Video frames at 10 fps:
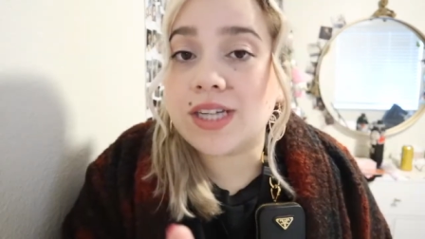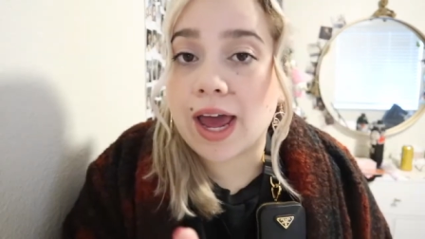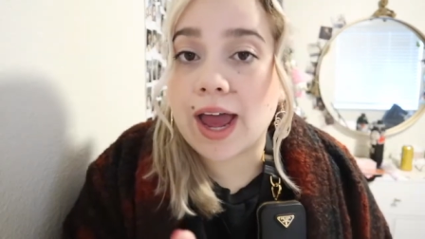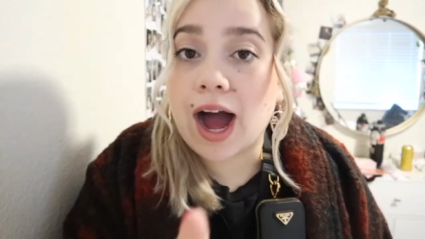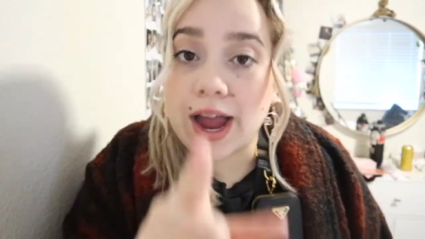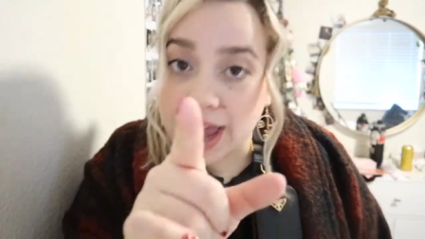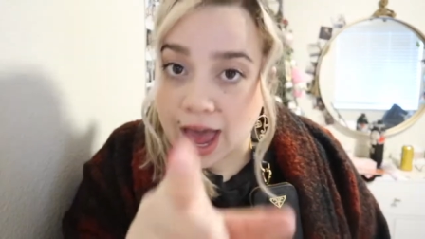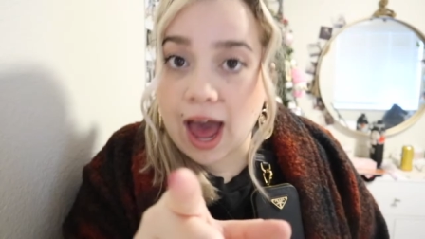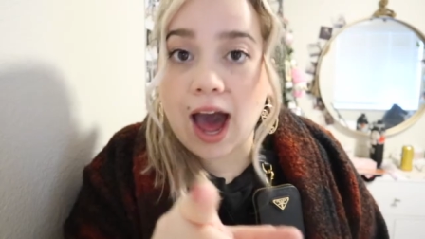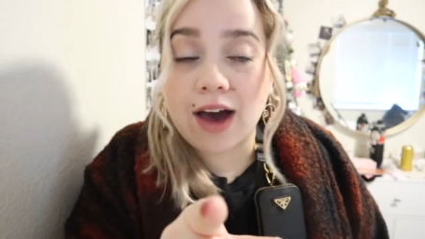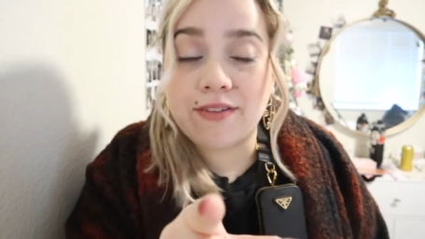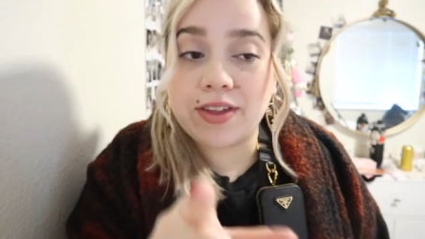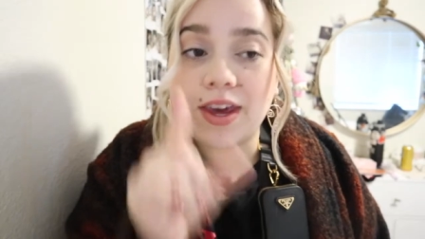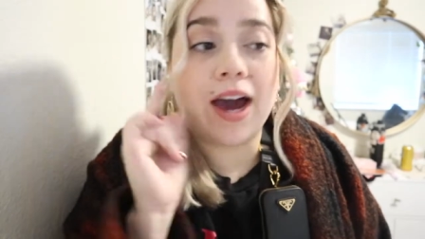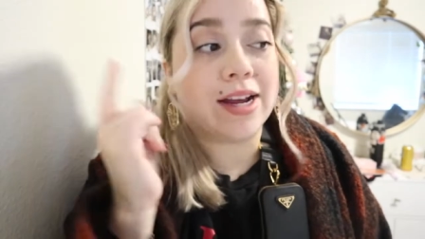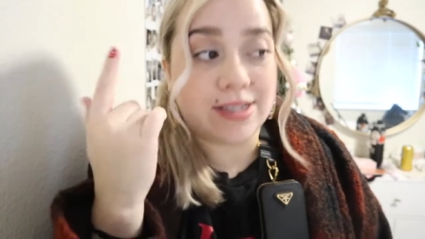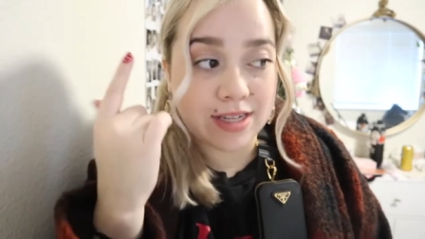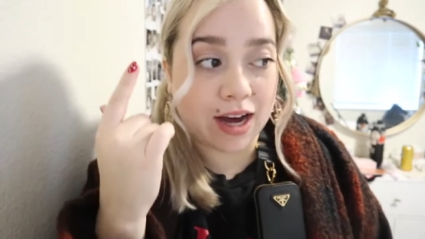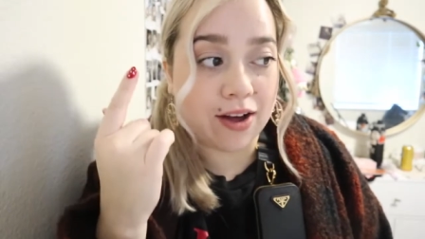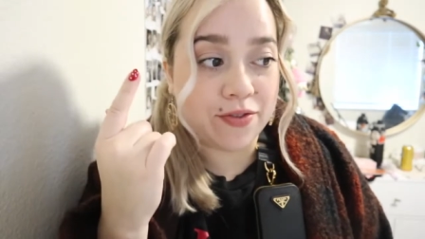day I have the
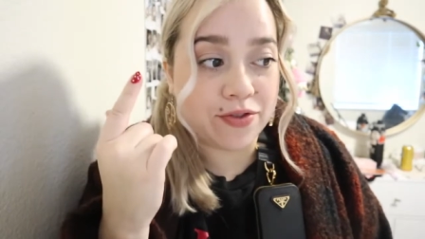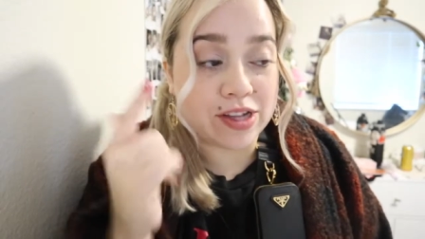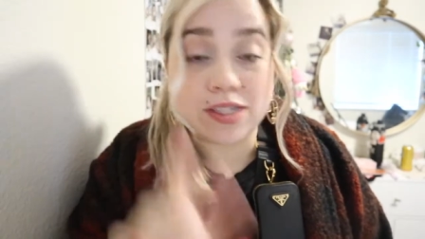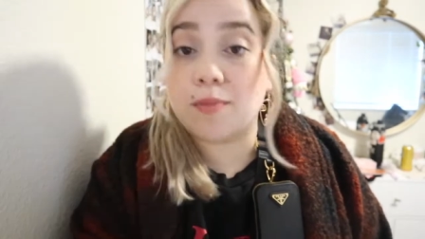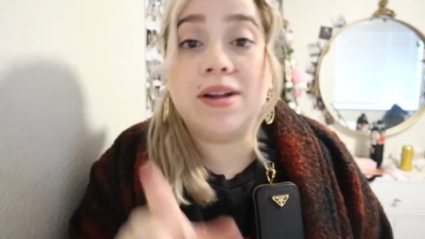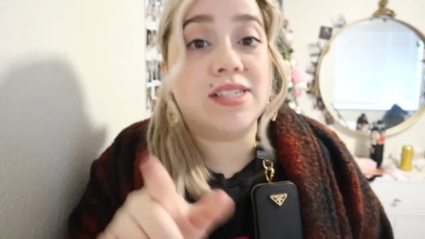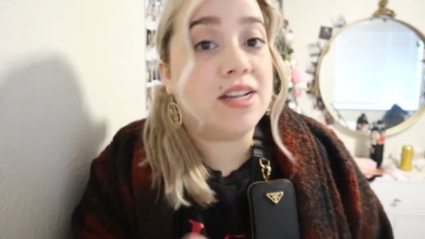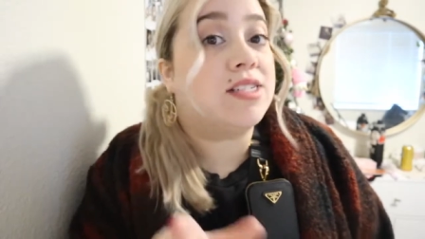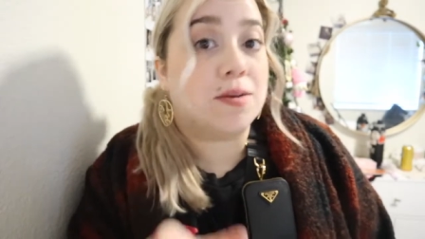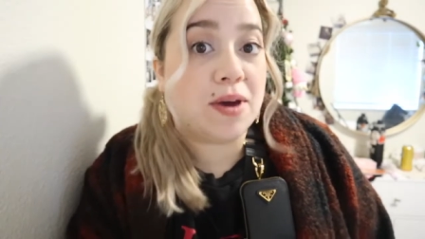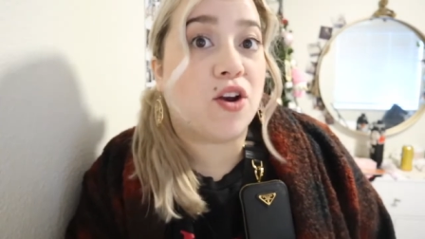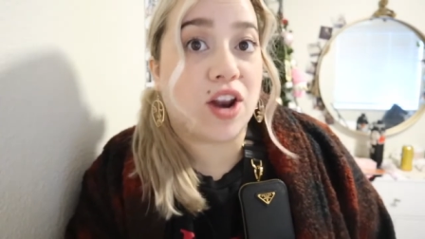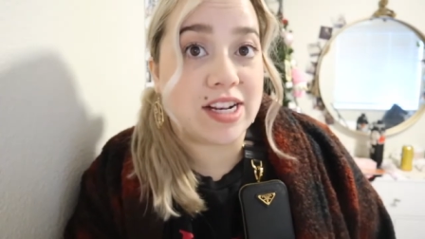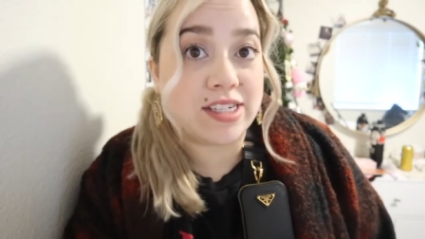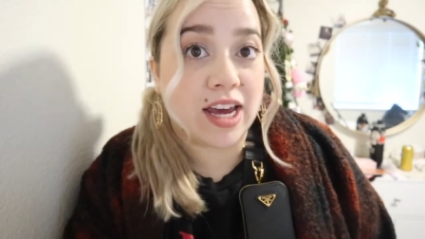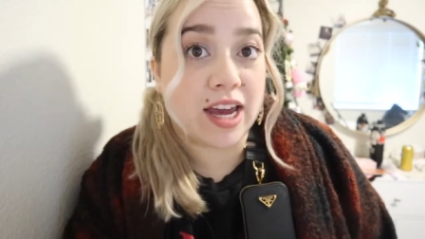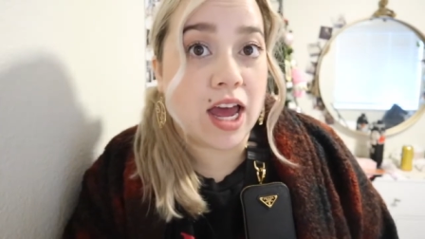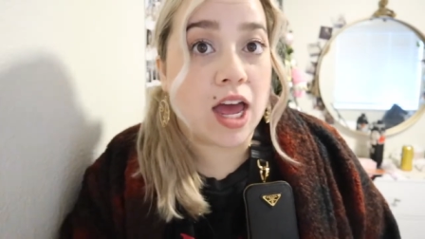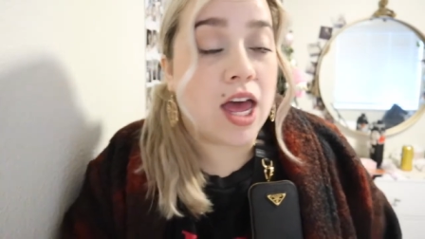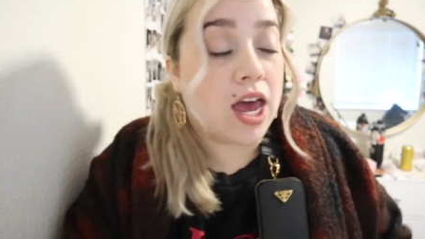idea that somebody's gonna take me out on a date
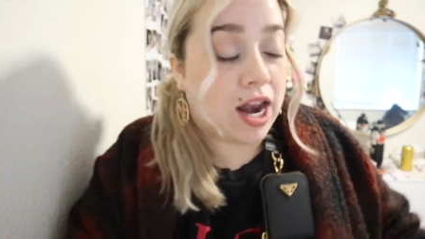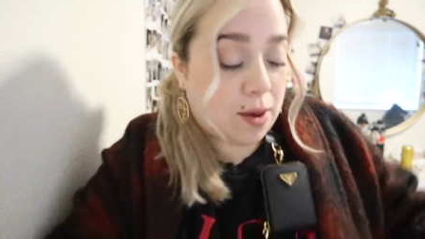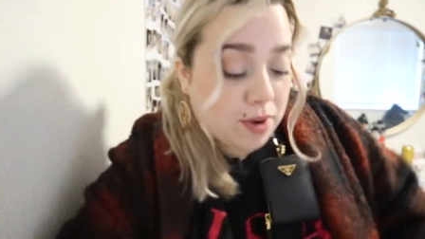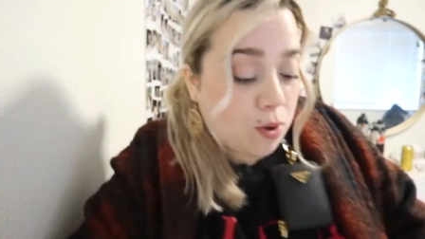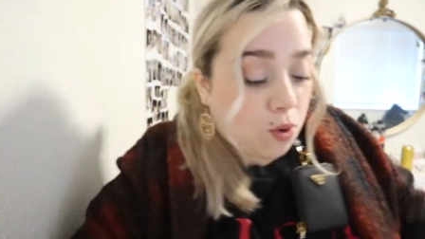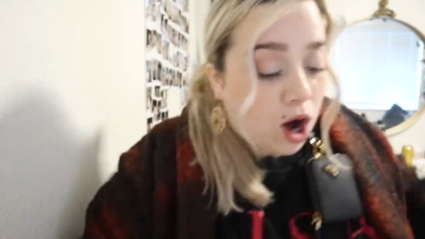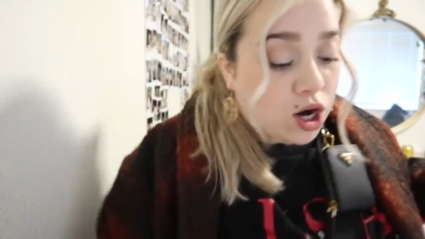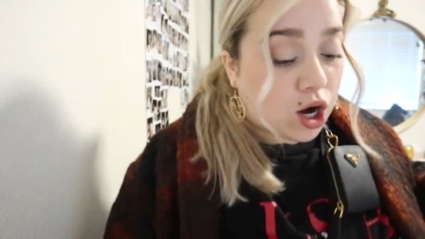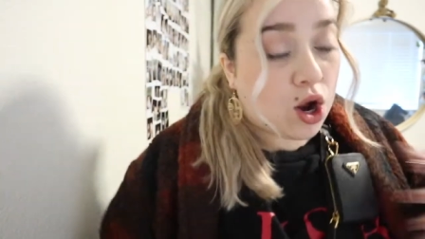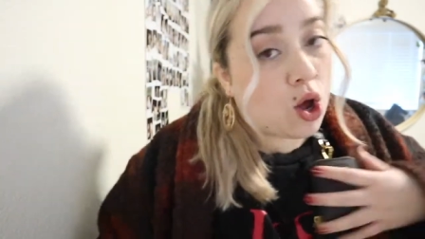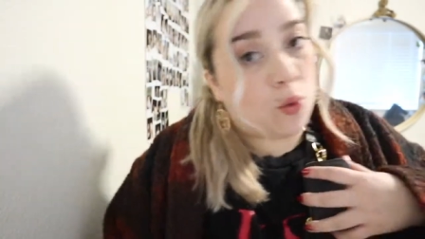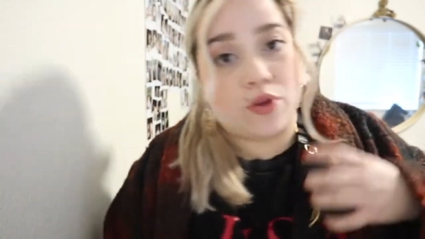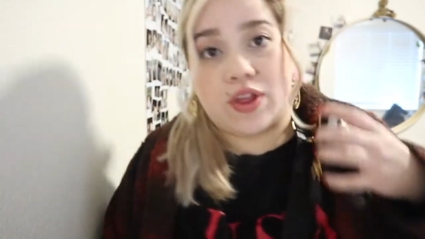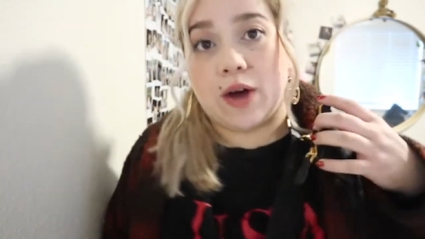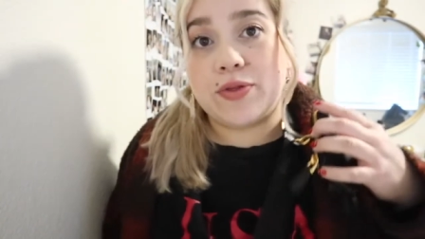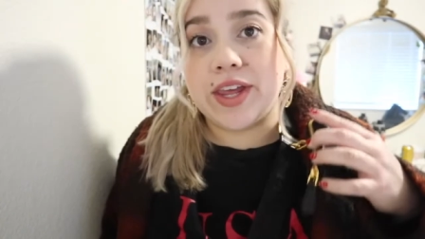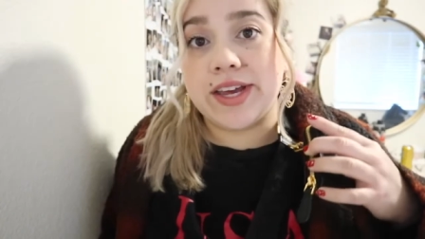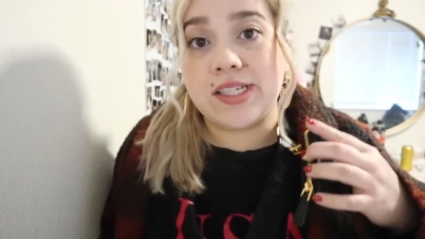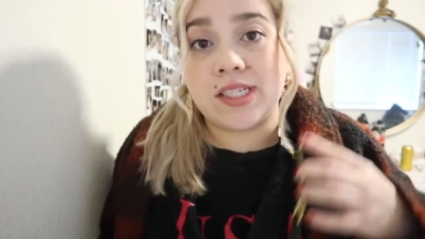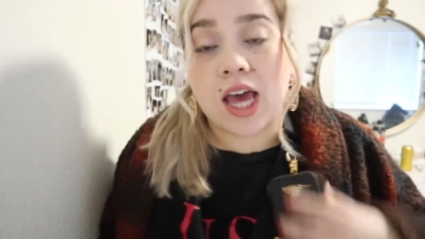and I'm gonna rock her without
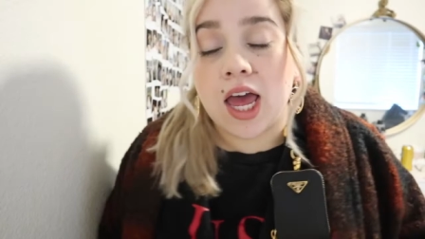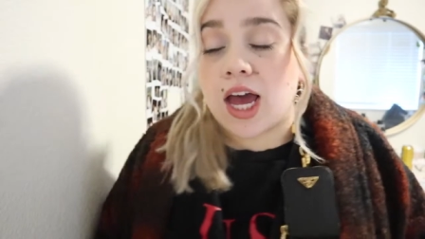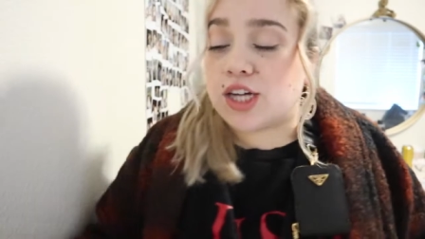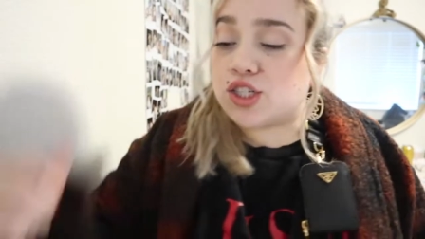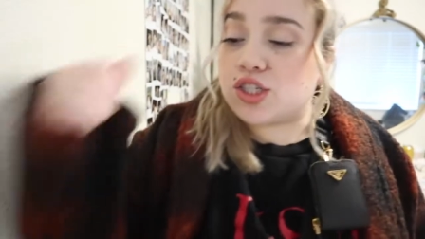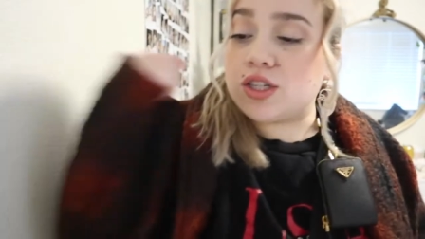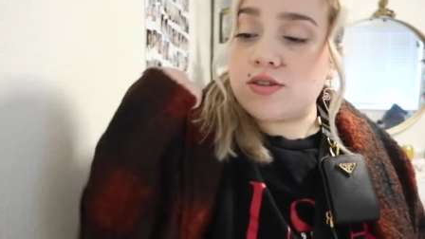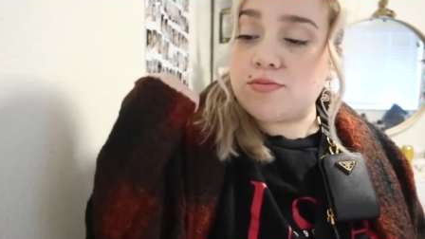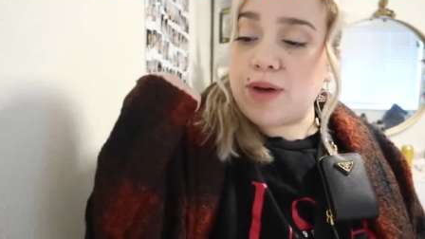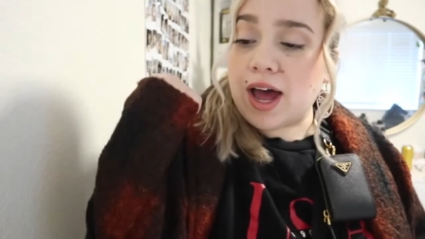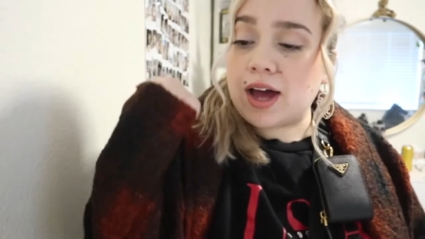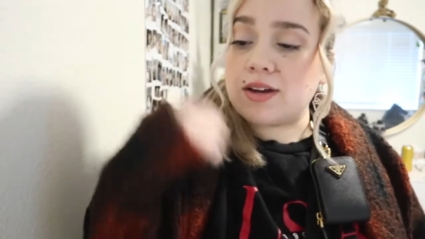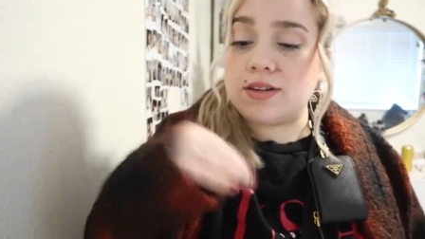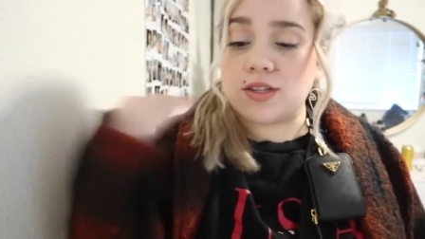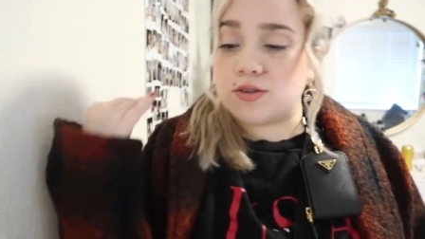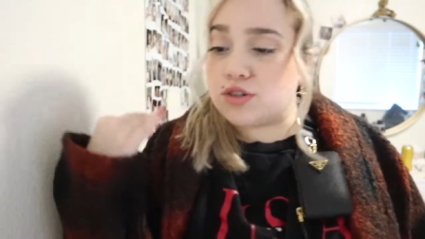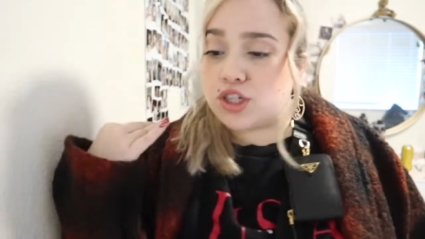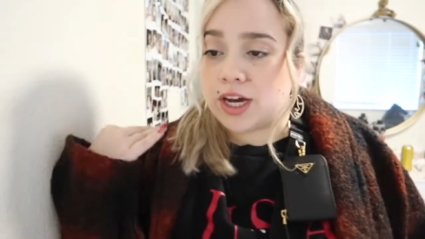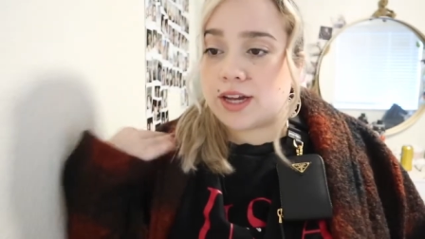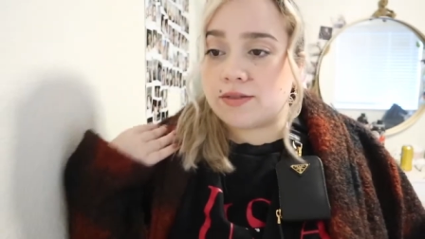this and just a little bag and a little
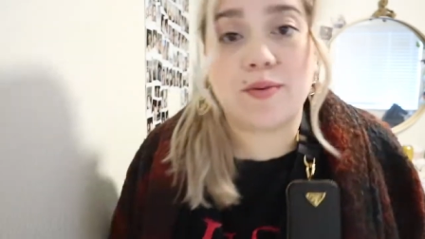chain.